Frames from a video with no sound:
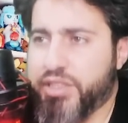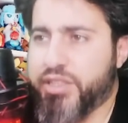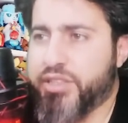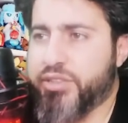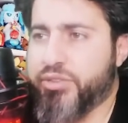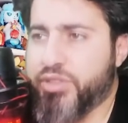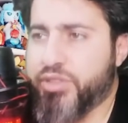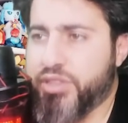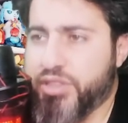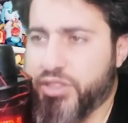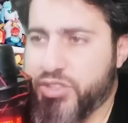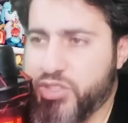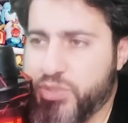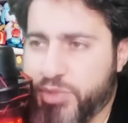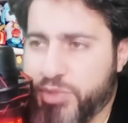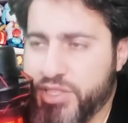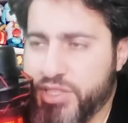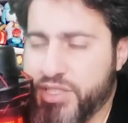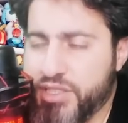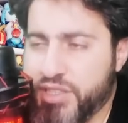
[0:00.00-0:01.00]
the dump
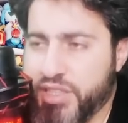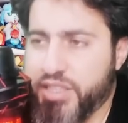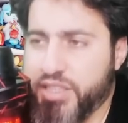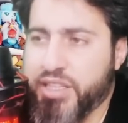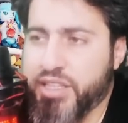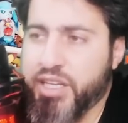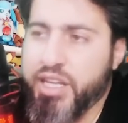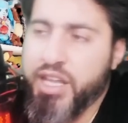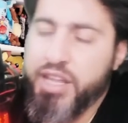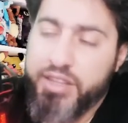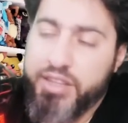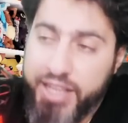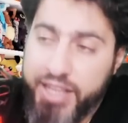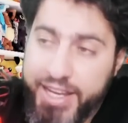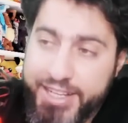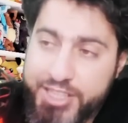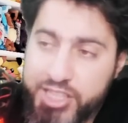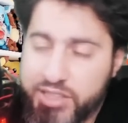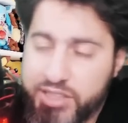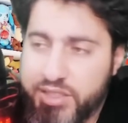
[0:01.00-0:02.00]
spots. They
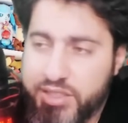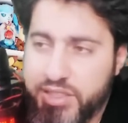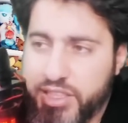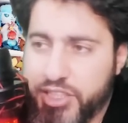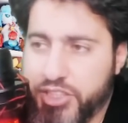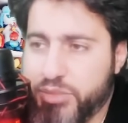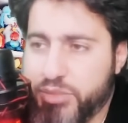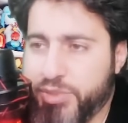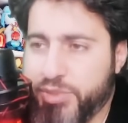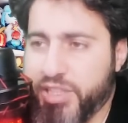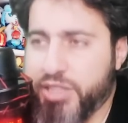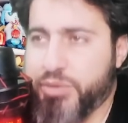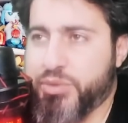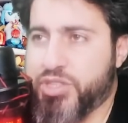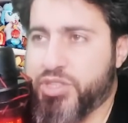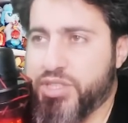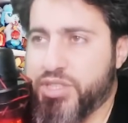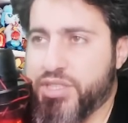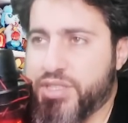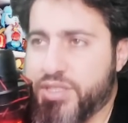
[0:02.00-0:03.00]
actually did a good play,
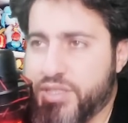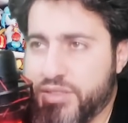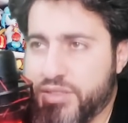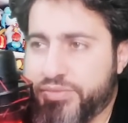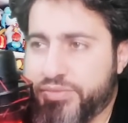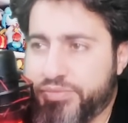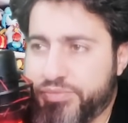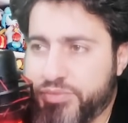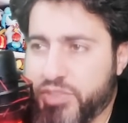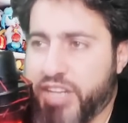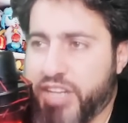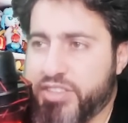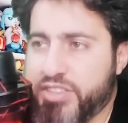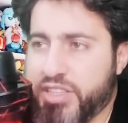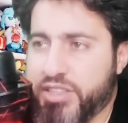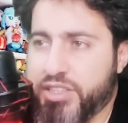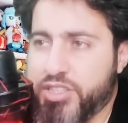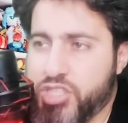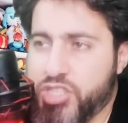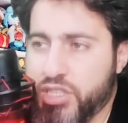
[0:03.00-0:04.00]
which is after
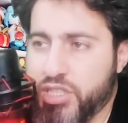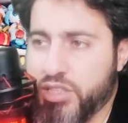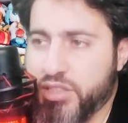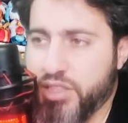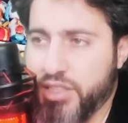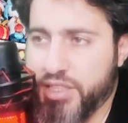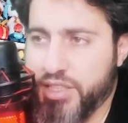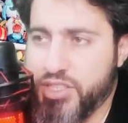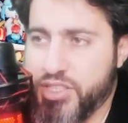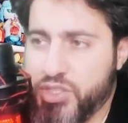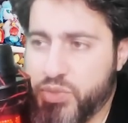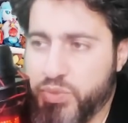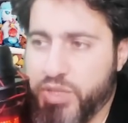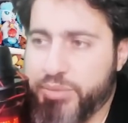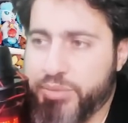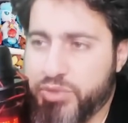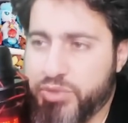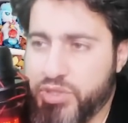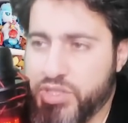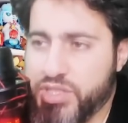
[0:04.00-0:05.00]
they shielded, they
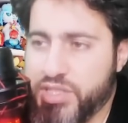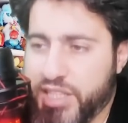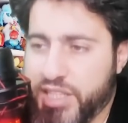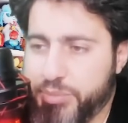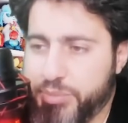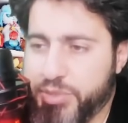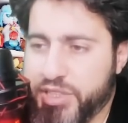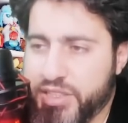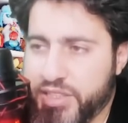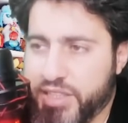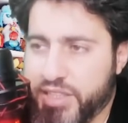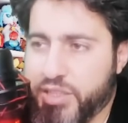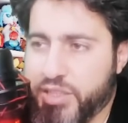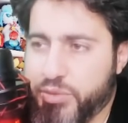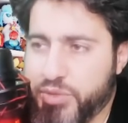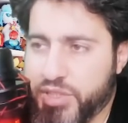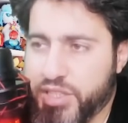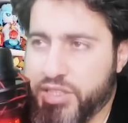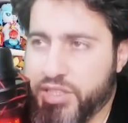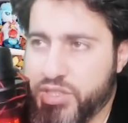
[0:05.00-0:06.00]
swapped to Snipe it, and now
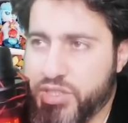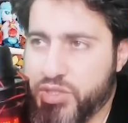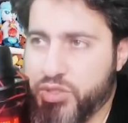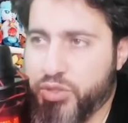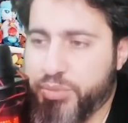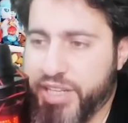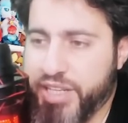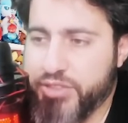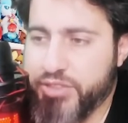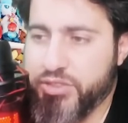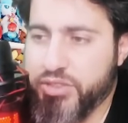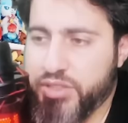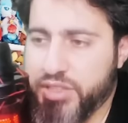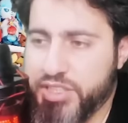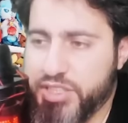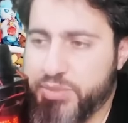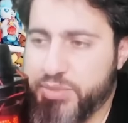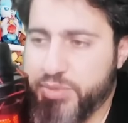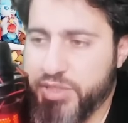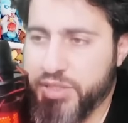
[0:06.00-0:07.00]
we can just go back to
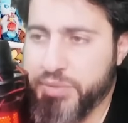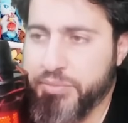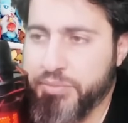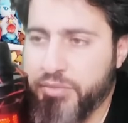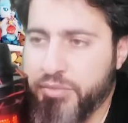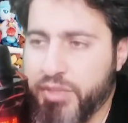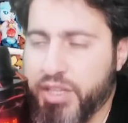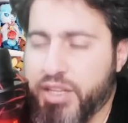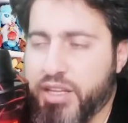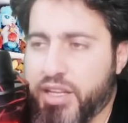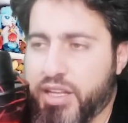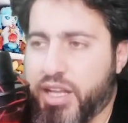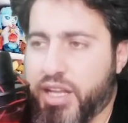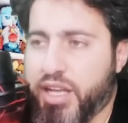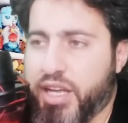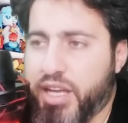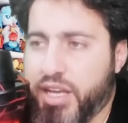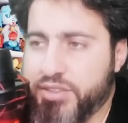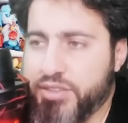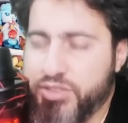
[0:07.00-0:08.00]
Diggersby
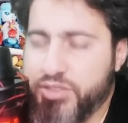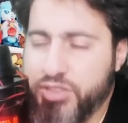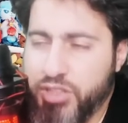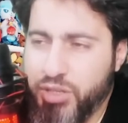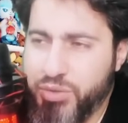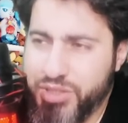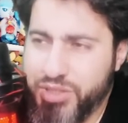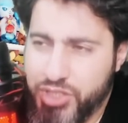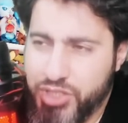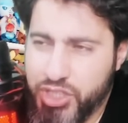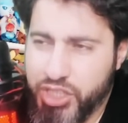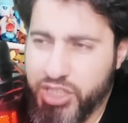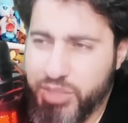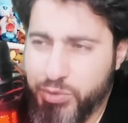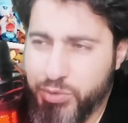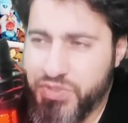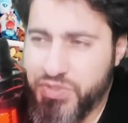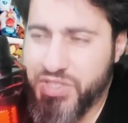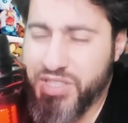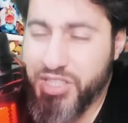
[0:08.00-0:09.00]
and throw our charge
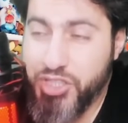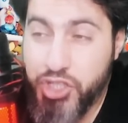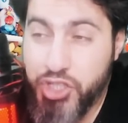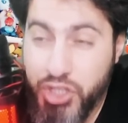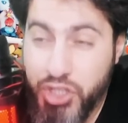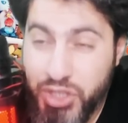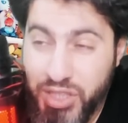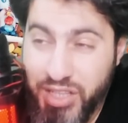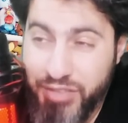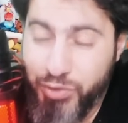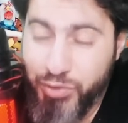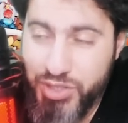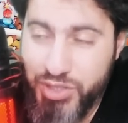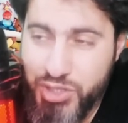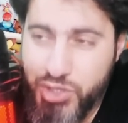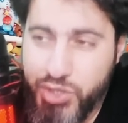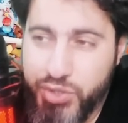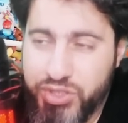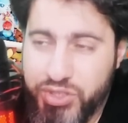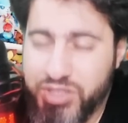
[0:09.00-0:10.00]
moves. They should live on
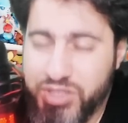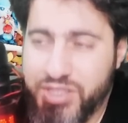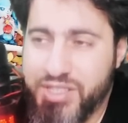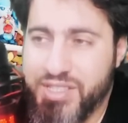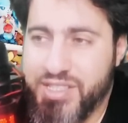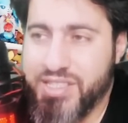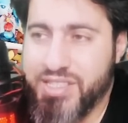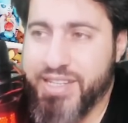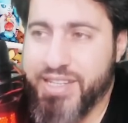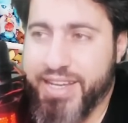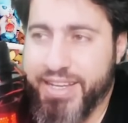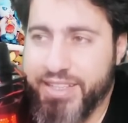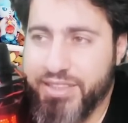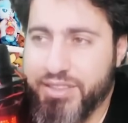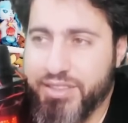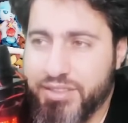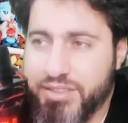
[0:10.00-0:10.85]
Scorching Sand.